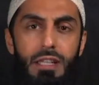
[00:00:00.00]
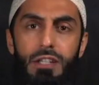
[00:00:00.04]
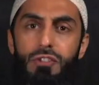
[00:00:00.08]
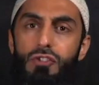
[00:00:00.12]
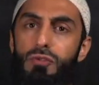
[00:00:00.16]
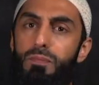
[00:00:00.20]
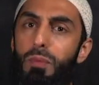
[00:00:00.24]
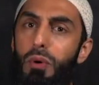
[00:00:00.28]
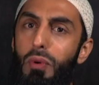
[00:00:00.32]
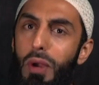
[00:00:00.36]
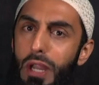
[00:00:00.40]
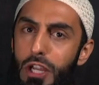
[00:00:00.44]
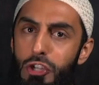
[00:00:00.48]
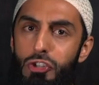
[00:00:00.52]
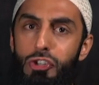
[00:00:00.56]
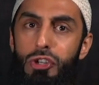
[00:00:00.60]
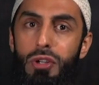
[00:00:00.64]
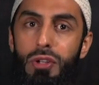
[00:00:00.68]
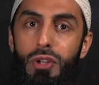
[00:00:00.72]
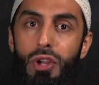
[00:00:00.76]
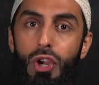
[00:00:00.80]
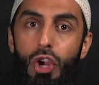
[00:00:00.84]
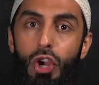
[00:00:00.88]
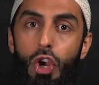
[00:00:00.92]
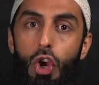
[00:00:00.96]

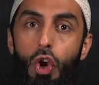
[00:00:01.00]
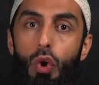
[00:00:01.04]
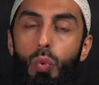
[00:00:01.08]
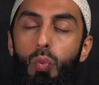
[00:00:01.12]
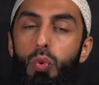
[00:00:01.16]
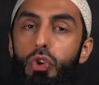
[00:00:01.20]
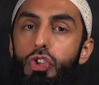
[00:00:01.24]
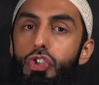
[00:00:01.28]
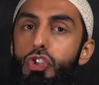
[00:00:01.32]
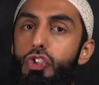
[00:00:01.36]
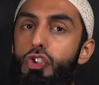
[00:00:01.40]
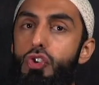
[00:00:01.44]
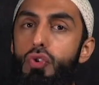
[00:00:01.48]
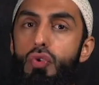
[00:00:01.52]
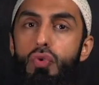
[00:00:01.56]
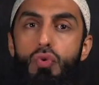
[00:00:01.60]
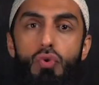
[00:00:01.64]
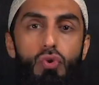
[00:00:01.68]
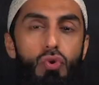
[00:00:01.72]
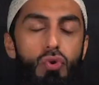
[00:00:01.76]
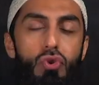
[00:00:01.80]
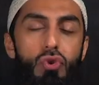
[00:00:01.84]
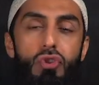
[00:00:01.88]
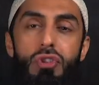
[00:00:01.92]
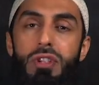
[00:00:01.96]
inspiration, which you
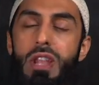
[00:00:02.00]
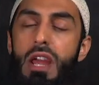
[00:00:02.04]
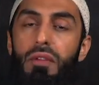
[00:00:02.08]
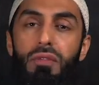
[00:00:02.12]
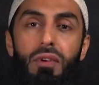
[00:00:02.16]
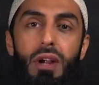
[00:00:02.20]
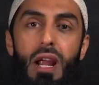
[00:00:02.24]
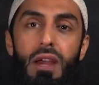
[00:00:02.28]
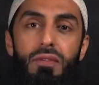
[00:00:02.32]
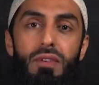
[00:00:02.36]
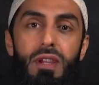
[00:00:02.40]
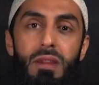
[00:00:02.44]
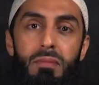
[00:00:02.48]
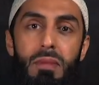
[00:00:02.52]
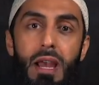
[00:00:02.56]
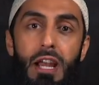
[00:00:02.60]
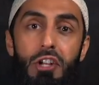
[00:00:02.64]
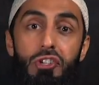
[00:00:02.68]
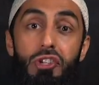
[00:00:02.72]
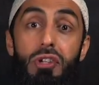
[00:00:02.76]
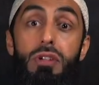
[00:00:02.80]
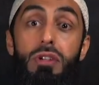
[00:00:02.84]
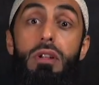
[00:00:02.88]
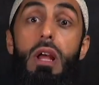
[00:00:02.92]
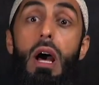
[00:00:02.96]
could never have
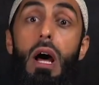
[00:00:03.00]
imagined,